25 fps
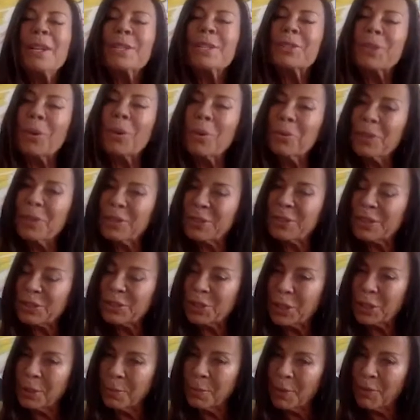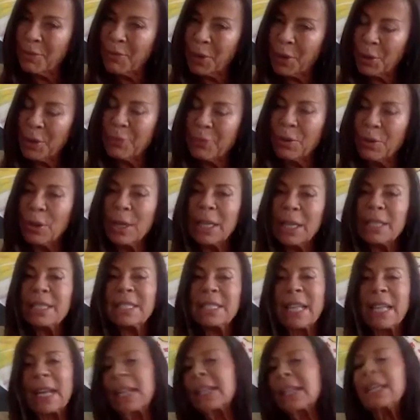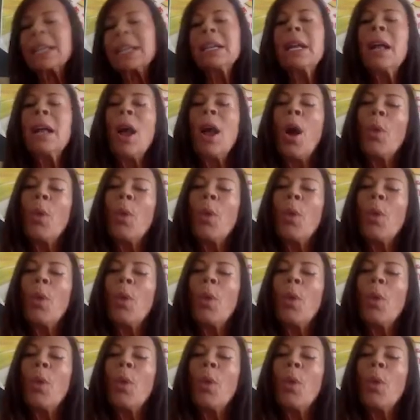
So this is going to be very, very exciting.